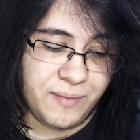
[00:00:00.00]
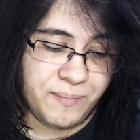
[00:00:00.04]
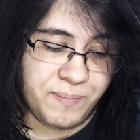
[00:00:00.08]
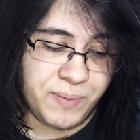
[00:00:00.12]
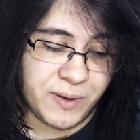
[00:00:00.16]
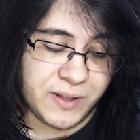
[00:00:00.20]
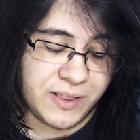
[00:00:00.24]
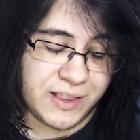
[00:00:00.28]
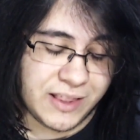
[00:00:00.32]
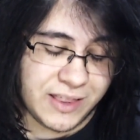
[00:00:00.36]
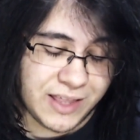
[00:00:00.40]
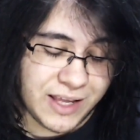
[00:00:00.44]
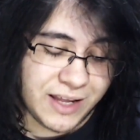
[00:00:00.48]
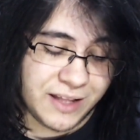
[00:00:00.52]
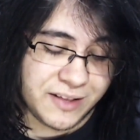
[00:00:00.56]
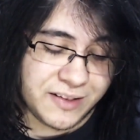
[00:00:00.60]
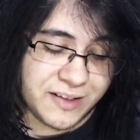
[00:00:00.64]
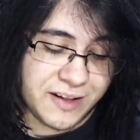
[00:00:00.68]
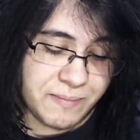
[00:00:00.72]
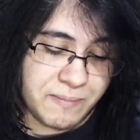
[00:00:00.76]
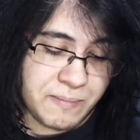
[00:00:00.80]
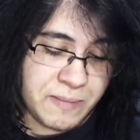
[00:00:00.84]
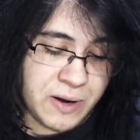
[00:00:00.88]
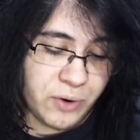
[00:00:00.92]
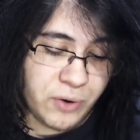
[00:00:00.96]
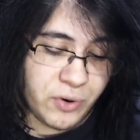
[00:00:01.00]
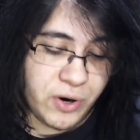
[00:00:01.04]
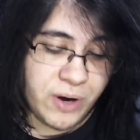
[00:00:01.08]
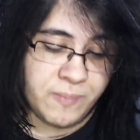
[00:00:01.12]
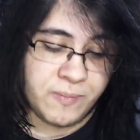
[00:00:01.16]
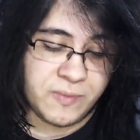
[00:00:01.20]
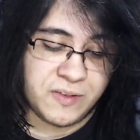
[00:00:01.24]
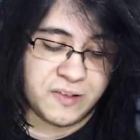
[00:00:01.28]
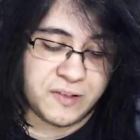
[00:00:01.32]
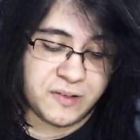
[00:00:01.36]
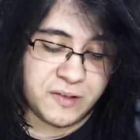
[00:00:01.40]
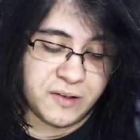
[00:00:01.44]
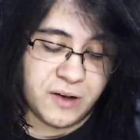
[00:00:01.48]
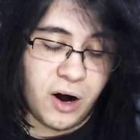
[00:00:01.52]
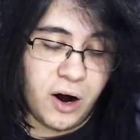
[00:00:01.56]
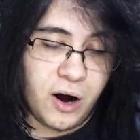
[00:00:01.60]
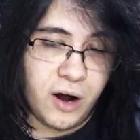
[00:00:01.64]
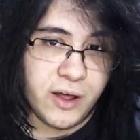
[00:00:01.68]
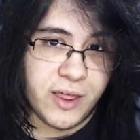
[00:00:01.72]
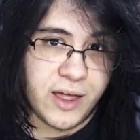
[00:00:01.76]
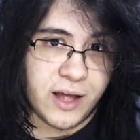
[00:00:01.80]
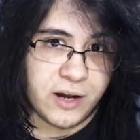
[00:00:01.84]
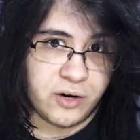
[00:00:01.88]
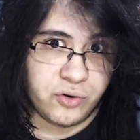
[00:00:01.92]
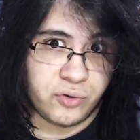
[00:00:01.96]
the thing is that Miriam
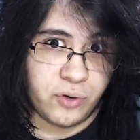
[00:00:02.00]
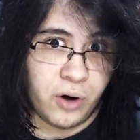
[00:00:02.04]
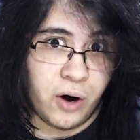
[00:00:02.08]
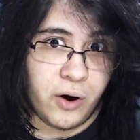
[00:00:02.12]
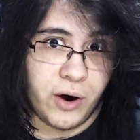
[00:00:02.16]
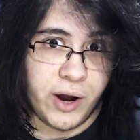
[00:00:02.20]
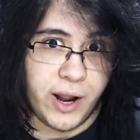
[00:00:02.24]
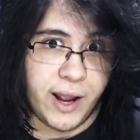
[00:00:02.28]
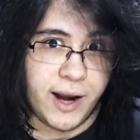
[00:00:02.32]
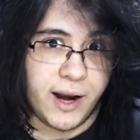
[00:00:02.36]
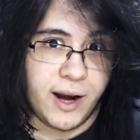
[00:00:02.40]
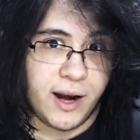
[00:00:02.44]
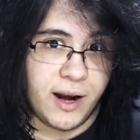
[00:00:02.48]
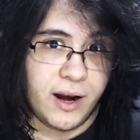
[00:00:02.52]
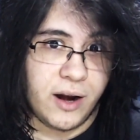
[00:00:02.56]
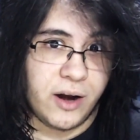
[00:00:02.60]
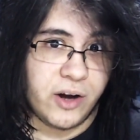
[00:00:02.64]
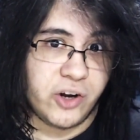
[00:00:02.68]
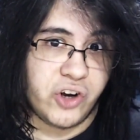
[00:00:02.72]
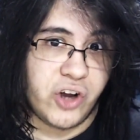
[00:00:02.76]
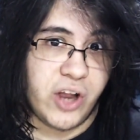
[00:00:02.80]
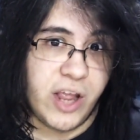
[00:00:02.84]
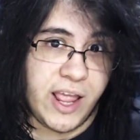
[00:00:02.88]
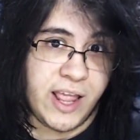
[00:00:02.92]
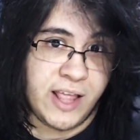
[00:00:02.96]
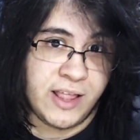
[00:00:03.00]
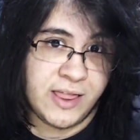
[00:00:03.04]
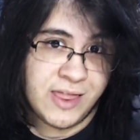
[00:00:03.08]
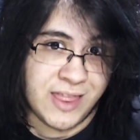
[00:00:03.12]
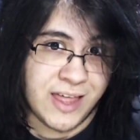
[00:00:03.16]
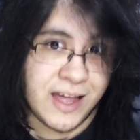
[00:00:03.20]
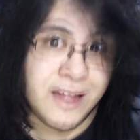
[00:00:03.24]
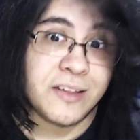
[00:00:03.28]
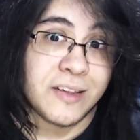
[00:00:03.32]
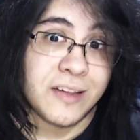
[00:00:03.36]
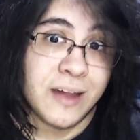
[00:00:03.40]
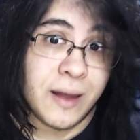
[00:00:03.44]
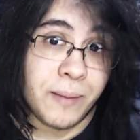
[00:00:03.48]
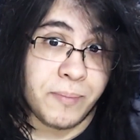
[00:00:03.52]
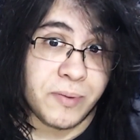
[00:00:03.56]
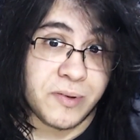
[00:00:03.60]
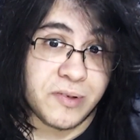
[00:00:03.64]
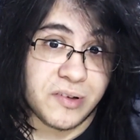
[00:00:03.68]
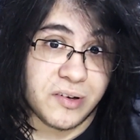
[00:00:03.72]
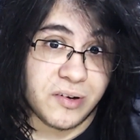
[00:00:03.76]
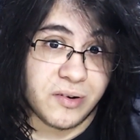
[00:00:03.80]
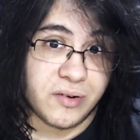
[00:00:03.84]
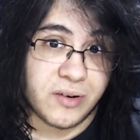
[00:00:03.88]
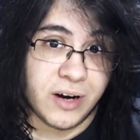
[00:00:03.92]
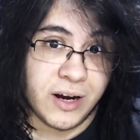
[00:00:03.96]
saw that drawing in this
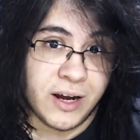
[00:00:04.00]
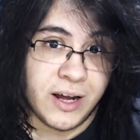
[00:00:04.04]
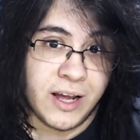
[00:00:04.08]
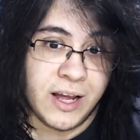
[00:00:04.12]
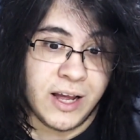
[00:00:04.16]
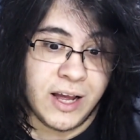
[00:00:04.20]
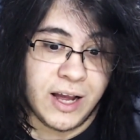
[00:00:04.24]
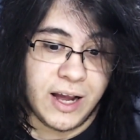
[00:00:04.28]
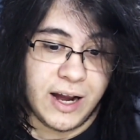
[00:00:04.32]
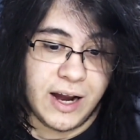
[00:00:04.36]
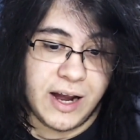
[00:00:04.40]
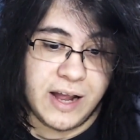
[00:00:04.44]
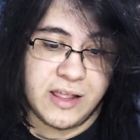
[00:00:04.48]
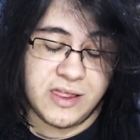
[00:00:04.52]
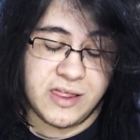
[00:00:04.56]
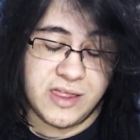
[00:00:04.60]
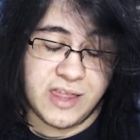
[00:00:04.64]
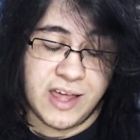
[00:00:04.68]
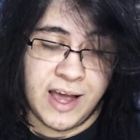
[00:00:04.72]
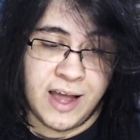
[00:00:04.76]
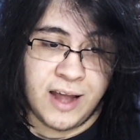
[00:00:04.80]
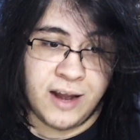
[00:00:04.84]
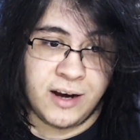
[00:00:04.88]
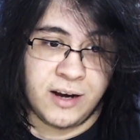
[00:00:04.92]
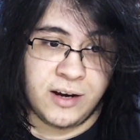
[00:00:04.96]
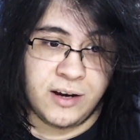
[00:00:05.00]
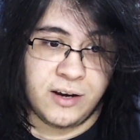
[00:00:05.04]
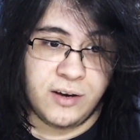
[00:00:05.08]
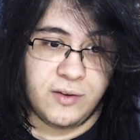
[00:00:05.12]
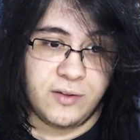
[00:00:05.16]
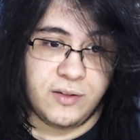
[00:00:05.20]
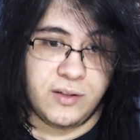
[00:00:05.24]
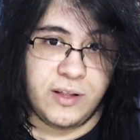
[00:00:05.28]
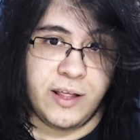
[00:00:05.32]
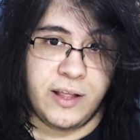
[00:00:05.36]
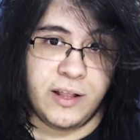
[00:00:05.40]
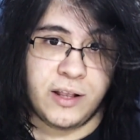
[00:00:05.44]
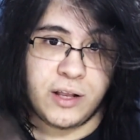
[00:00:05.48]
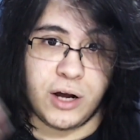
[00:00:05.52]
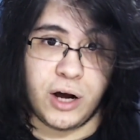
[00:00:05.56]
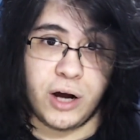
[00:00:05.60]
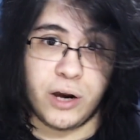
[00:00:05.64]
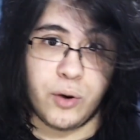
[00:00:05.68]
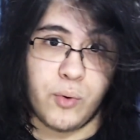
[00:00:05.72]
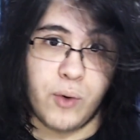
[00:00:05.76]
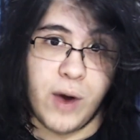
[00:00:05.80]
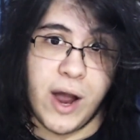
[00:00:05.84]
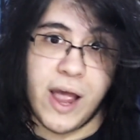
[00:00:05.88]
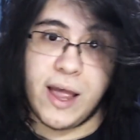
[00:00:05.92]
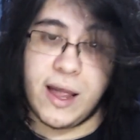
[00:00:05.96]
episode. And then it
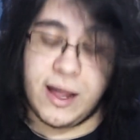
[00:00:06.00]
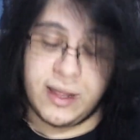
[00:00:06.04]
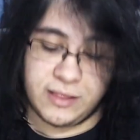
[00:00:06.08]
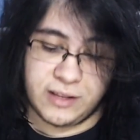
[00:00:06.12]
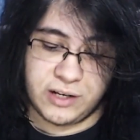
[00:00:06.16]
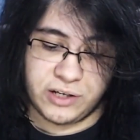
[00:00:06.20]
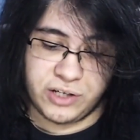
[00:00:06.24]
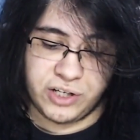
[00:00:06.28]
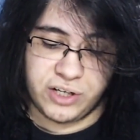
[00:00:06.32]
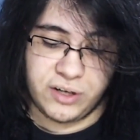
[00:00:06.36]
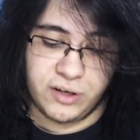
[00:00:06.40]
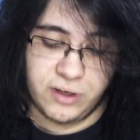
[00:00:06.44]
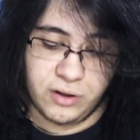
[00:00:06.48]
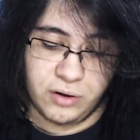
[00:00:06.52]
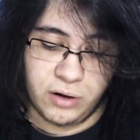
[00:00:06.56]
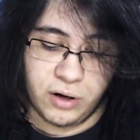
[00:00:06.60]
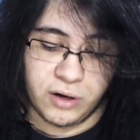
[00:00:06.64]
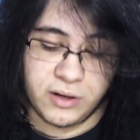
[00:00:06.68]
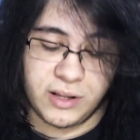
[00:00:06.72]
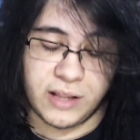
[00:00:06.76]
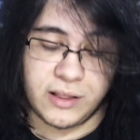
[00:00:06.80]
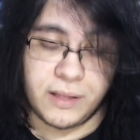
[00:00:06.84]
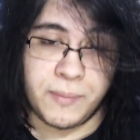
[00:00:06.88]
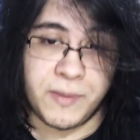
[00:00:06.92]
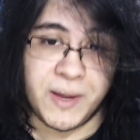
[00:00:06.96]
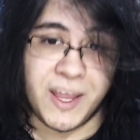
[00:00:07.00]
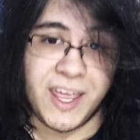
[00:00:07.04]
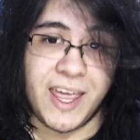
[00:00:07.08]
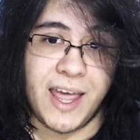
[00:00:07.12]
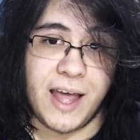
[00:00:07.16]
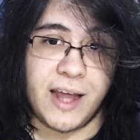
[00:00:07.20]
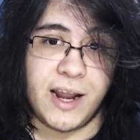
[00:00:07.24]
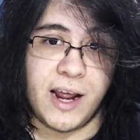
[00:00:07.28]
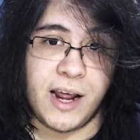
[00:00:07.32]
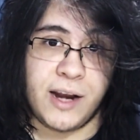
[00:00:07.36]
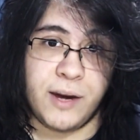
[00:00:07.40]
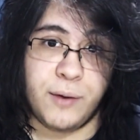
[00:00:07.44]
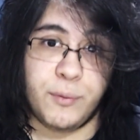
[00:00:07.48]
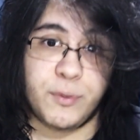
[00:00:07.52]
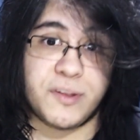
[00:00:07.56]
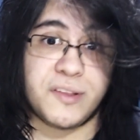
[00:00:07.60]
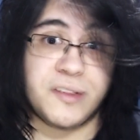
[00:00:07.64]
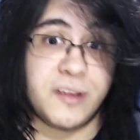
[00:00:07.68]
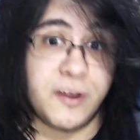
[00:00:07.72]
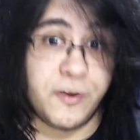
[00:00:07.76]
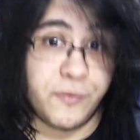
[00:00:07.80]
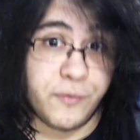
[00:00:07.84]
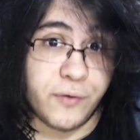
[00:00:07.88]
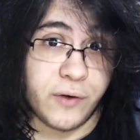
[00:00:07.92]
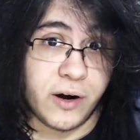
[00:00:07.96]
cut away, and then she looked at them again, and it was
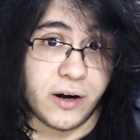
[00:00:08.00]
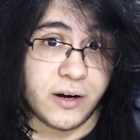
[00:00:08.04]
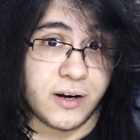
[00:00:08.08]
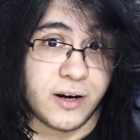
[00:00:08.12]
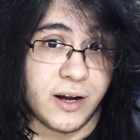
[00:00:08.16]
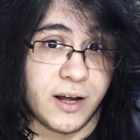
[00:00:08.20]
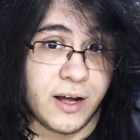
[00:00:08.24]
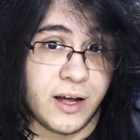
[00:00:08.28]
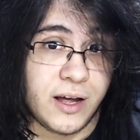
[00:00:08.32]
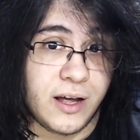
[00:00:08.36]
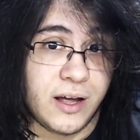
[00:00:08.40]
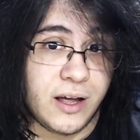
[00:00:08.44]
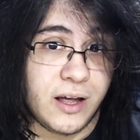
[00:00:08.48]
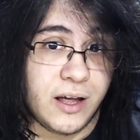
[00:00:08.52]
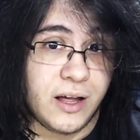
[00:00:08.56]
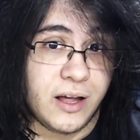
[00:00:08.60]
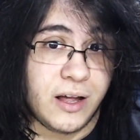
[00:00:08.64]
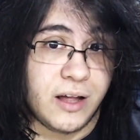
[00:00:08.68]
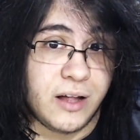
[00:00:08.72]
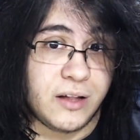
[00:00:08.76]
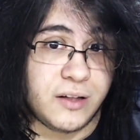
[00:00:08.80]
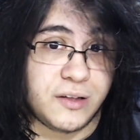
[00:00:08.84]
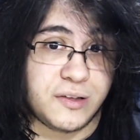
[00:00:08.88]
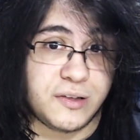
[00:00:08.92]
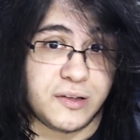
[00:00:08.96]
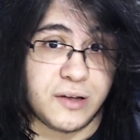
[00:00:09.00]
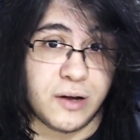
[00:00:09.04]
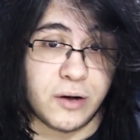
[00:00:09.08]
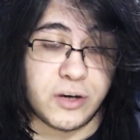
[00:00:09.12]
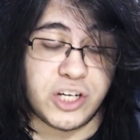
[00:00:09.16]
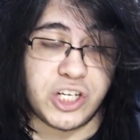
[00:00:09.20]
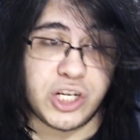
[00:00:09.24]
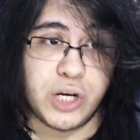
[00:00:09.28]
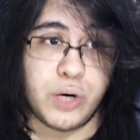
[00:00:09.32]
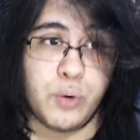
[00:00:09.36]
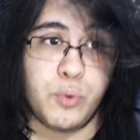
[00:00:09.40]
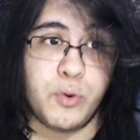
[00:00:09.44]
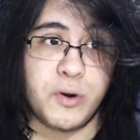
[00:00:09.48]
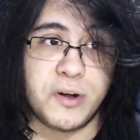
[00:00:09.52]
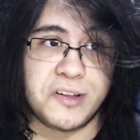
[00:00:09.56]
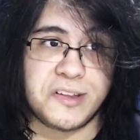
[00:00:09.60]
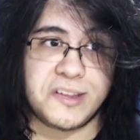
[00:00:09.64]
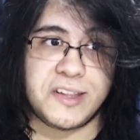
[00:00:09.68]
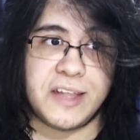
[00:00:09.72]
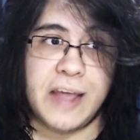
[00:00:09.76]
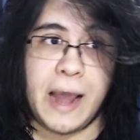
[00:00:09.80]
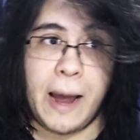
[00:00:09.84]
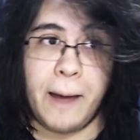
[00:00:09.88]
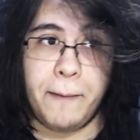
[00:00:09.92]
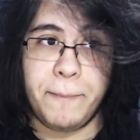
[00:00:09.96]
different. So she
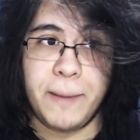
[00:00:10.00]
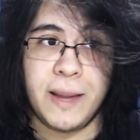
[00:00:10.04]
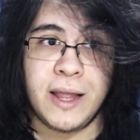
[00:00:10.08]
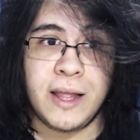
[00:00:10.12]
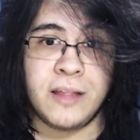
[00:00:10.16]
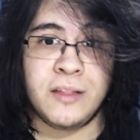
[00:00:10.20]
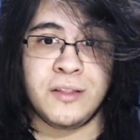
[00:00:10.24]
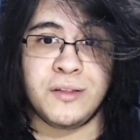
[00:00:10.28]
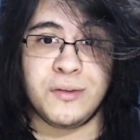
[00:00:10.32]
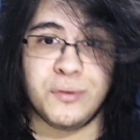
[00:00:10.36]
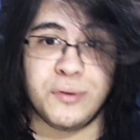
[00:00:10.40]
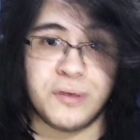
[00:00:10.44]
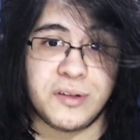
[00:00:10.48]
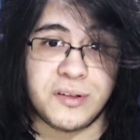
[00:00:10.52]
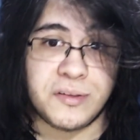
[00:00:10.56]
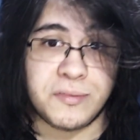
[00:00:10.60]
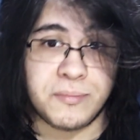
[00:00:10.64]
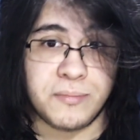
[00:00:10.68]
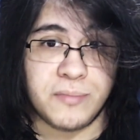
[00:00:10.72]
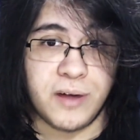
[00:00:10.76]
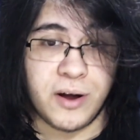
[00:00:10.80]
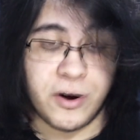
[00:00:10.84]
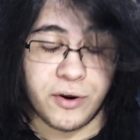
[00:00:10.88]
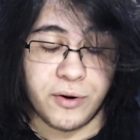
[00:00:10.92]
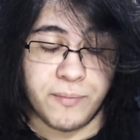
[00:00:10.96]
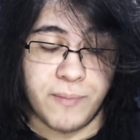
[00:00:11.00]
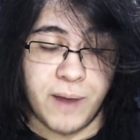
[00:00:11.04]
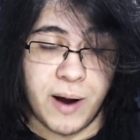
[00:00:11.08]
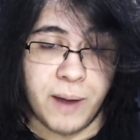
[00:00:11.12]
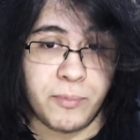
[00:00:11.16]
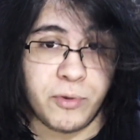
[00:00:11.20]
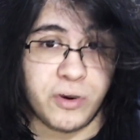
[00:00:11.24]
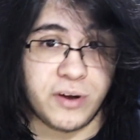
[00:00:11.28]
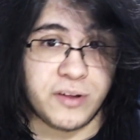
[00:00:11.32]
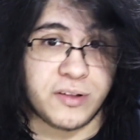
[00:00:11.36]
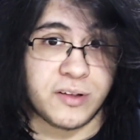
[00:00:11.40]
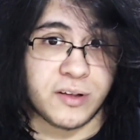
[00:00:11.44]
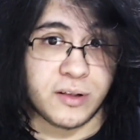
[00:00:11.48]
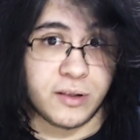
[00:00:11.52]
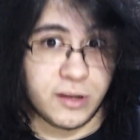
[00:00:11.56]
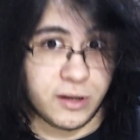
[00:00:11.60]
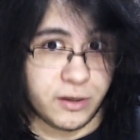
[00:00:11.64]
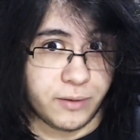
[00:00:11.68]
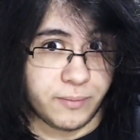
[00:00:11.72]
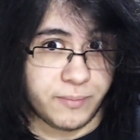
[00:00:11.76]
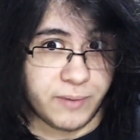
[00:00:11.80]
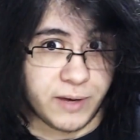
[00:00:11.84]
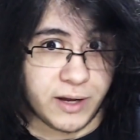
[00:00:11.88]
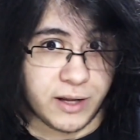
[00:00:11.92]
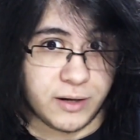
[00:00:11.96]
was tapping into her memories a
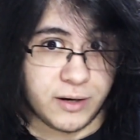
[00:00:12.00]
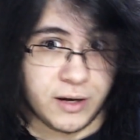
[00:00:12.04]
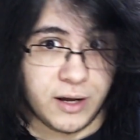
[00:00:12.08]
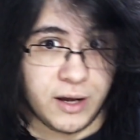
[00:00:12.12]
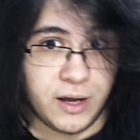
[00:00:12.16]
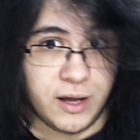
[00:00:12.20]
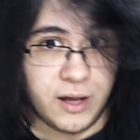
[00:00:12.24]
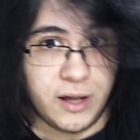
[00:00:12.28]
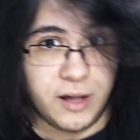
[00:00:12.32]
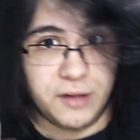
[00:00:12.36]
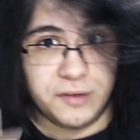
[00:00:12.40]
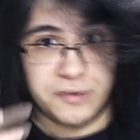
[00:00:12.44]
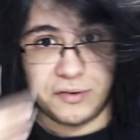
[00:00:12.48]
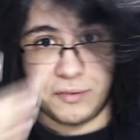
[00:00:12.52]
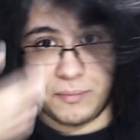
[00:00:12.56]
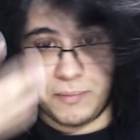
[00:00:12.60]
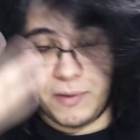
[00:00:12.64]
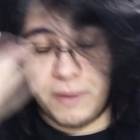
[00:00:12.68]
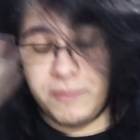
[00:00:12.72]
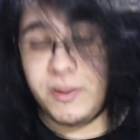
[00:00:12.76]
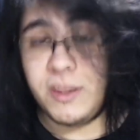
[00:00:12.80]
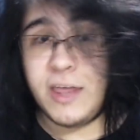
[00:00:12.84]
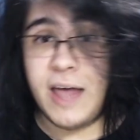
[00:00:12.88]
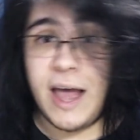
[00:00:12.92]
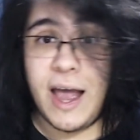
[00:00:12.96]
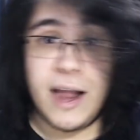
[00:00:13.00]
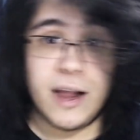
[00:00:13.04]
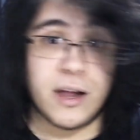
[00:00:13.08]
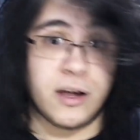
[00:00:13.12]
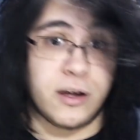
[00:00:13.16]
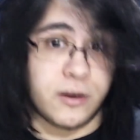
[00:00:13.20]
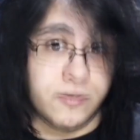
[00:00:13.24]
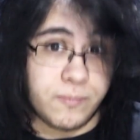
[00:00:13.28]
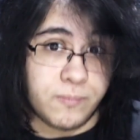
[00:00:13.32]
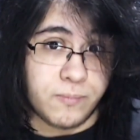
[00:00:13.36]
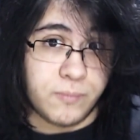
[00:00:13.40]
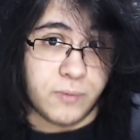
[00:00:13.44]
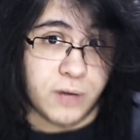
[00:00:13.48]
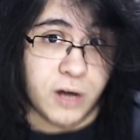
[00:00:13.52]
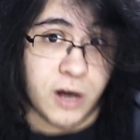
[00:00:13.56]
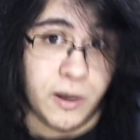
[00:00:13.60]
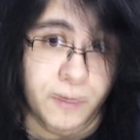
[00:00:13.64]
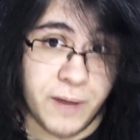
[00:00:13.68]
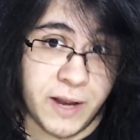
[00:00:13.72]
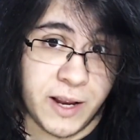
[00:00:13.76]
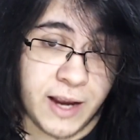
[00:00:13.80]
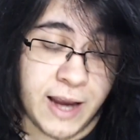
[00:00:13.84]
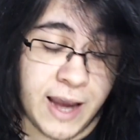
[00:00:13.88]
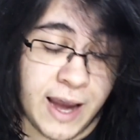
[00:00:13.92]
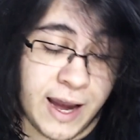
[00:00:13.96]
little bit. So maybe that could
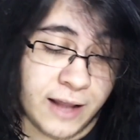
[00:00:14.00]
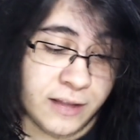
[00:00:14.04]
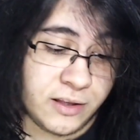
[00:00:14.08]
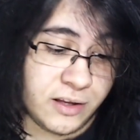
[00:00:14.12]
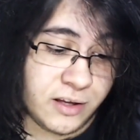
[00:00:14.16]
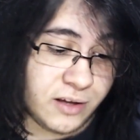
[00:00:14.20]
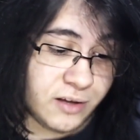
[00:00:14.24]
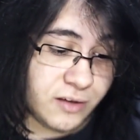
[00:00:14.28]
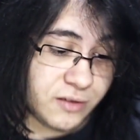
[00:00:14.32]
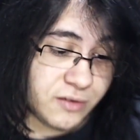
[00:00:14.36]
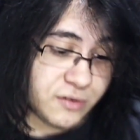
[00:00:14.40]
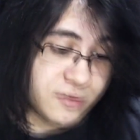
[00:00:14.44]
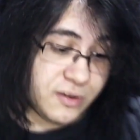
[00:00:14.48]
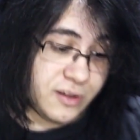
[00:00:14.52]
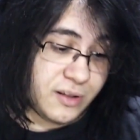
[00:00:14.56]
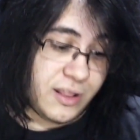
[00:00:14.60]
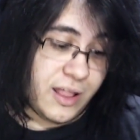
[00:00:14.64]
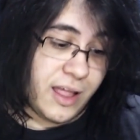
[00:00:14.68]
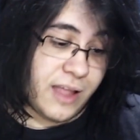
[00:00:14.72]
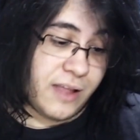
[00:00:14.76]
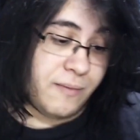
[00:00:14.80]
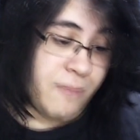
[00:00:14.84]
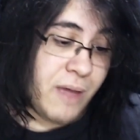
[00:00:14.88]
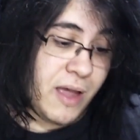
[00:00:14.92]
come in handy, like,